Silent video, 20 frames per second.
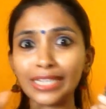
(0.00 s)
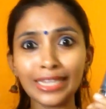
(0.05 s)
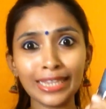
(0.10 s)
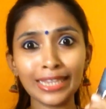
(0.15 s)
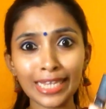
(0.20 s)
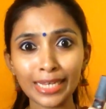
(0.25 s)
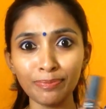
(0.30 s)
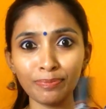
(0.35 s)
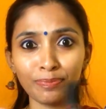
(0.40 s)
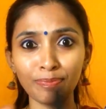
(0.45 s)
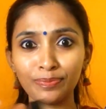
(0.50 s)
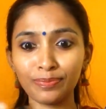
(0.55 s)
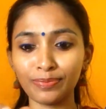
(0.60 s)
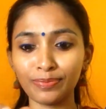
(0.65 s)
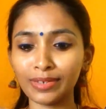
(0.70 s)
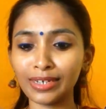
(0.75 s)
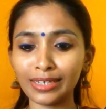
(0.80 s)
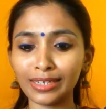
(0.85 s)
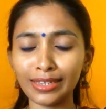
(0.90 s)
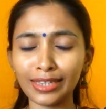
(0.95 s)

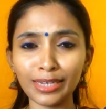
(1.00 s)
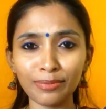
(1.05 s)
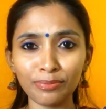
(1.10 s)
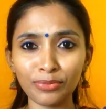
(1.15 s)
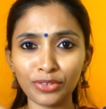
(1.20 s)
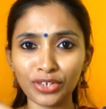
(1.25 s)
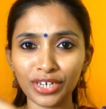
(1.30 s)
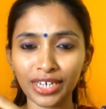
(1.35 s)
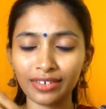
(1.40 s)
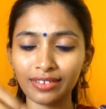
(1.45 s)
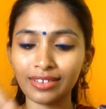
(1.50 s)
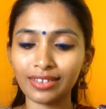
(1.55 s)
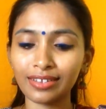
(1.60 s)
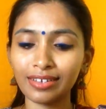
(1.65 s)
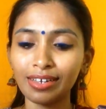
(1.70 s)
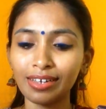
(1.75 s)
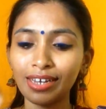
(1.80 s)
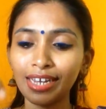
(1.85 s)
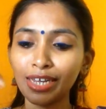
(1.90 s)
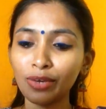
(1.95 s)
lipsticks.
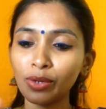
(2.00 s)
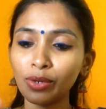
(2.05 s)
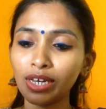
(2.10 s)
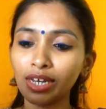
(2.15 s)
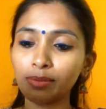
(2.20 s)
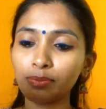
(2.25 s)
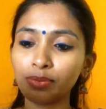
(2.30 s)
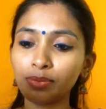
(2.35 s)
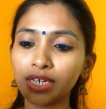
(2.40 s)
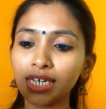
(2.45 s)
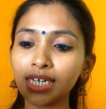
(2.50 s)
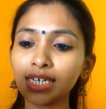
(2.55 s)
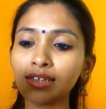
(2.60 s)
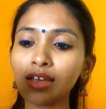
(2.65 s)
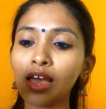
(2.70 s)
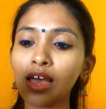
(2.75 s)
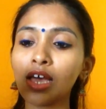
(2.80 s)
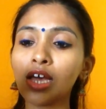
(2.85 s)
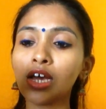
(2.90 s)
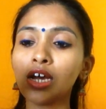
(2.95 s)
Liquid lipsticks.
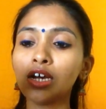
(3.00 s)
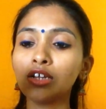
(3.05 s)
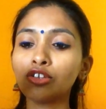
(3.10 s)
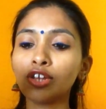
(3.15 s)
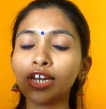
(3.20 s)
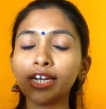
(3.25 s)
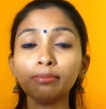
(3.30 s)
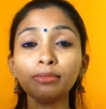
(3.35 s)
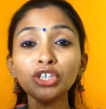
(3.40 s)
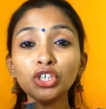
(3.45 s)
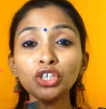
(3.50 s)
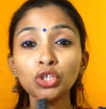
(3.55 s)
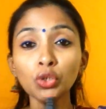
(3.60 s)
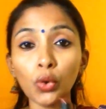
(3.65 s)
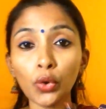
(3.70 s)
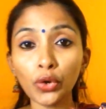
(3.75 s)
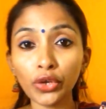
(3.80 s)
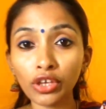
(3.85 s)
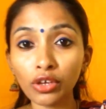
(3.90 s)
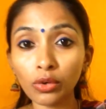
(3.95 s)
So let me
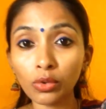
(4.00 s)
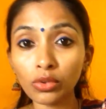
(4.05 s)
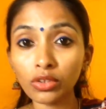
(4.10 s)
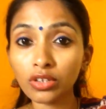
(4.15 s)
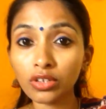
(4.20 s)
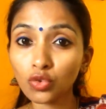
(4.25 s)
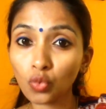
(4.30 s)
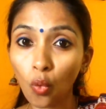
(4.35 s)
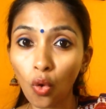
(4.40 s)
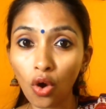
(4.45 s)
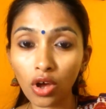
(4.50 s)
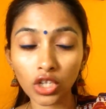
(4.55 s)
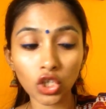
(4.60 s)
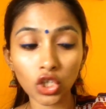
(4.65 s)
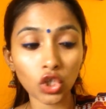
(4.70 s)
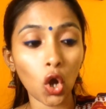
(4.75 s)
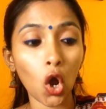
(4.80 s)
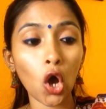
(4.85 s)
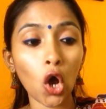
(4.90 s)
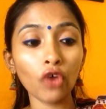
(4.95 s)
show you the
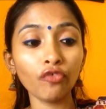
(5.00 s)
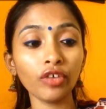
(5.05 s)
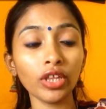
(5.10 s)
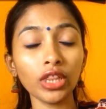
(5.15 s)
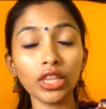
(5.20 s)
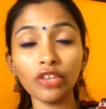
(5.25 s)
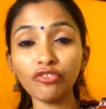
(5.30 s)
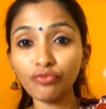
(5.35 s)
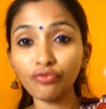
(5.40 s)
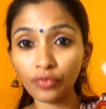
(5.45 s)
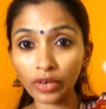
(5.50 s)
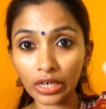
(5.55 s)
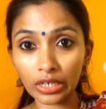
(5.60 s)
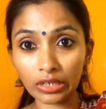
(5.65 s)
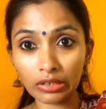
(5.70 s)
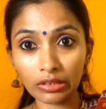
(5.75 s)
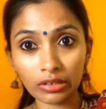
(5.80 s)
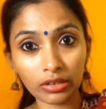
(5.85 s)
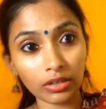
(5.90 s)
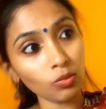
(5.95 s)
swatch of the
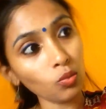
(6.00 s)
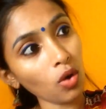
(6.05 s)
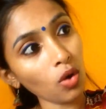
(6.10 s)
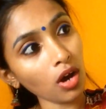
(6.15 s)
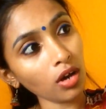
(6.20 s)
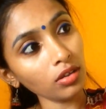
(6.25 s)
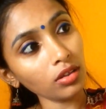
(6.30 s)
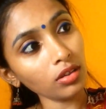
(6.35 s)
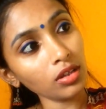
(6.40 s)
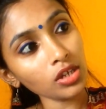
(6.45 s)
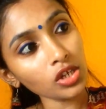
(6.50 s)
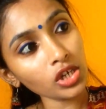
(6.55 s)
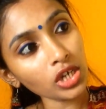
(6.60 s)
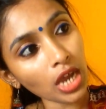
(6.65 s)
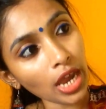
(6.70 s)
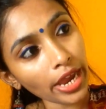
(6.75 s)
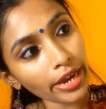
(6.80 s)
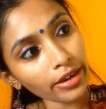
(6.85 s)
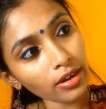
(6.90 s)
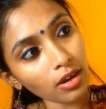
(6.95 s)
first one, the
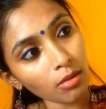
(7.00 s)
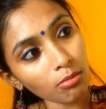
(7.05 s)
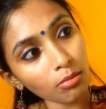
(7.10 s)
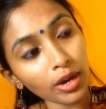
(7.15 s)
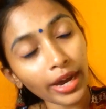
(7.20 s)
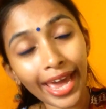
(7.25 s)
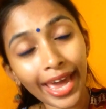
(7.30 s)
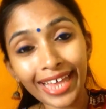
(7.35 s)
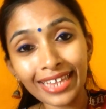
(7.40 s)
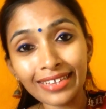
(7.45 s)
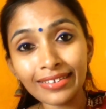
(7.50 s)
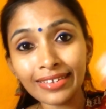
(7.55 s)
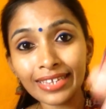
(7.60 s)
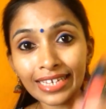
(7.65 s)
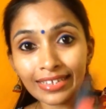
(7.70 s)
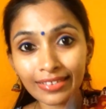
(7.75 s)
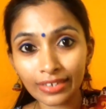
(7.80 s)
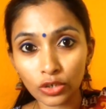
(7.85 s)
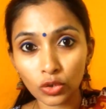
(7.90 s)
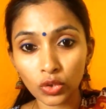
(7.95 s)
shade number
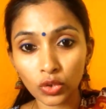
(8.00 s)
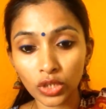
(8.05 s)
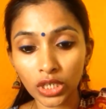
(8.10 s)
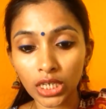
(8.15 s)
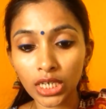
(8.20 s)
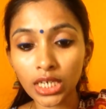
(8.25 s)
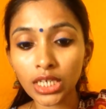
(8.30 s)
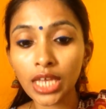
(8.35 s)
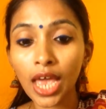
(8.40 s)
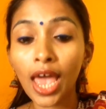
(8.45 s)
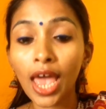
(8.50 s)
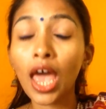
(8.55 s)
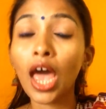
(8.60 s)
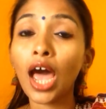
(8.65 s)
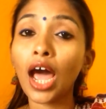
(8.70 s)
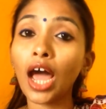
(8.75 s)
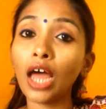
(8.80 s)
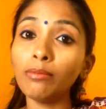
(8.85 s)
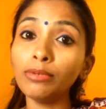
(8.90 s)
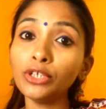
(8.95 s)
LC06.
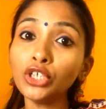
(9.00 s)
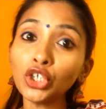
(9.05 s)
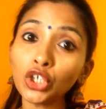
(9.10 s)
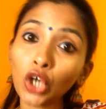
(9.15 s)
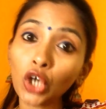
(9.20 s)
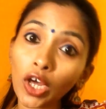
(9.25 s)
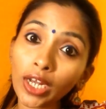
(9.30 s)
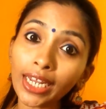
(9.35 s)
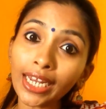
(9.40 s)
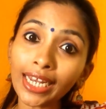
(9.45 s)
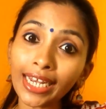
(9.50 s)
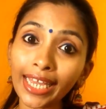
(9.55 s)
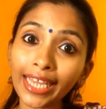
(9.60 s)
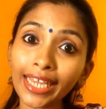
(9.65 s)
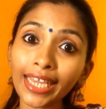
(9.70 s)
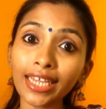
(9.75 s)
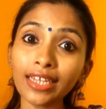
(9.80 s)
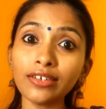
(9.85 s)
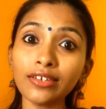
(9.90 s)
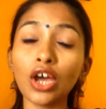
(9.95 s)
I'll be surely
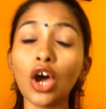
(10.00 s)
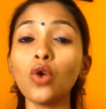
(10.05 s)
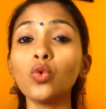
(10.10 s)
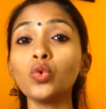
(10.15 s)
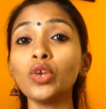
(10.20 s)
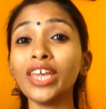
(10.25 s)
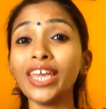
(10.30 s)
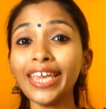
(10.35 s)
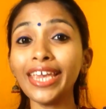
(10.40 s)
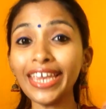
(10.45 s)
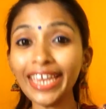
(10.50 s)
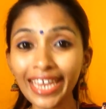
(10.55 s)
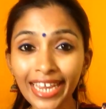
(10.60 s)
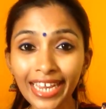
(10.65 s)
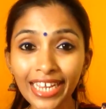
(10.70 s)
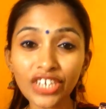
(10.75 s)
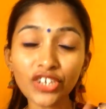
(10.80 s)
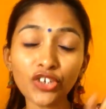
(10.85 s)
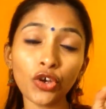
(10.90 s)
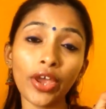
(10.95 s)
linking down
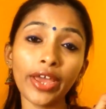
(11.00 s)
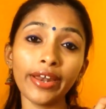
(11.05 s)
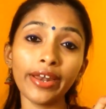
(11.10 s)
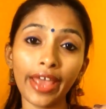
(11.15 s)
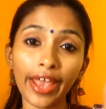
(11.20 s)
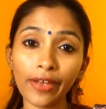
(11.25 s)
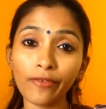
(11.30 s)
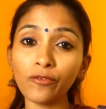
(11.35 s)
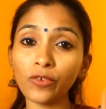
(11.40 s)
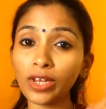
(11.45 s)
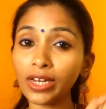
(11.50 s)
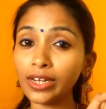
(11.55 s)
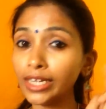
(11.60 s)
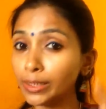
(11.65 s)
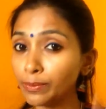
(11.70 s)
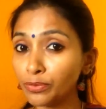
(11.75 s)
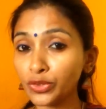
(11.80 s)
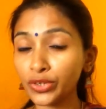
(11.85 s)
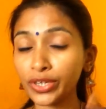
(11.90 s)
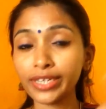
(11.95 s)
each and every
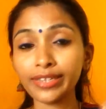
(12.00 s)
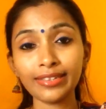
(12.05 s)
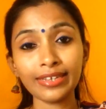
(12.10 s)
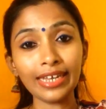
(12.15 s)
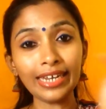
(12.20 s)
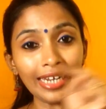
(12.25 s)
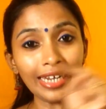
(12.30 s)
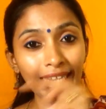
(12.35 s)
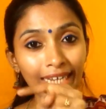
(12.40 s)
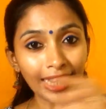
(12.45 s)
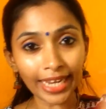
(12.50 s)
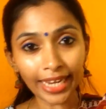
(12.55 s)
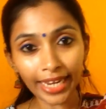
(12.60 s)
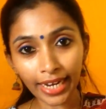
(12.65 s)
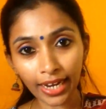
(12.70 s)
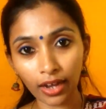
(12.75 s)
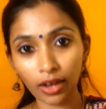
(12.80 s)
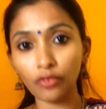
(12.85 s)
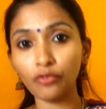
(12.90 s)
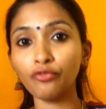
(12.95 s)
lipstick's
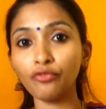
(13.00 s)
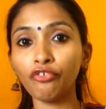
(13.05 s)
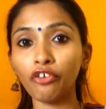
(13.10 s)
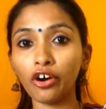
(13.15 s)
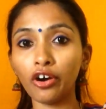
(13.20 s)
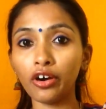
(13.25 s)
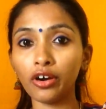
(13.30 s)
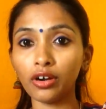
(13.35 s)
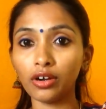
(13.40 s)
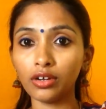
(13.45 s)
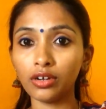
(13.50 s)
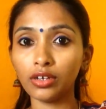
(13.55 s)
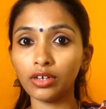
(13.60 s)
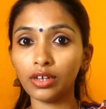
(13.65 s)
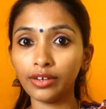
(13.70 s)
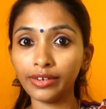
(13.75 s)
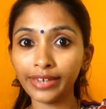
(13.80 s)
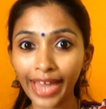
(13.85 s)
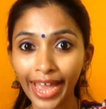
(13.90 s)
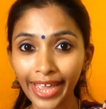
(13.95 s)
link for
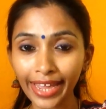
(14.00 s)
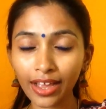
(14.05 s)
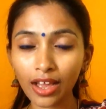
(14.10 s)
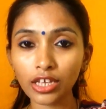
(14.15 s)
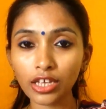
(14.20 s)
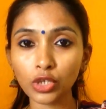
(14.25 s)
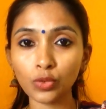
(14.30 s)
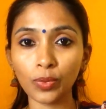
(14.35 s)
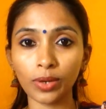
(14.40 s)
Nykaa's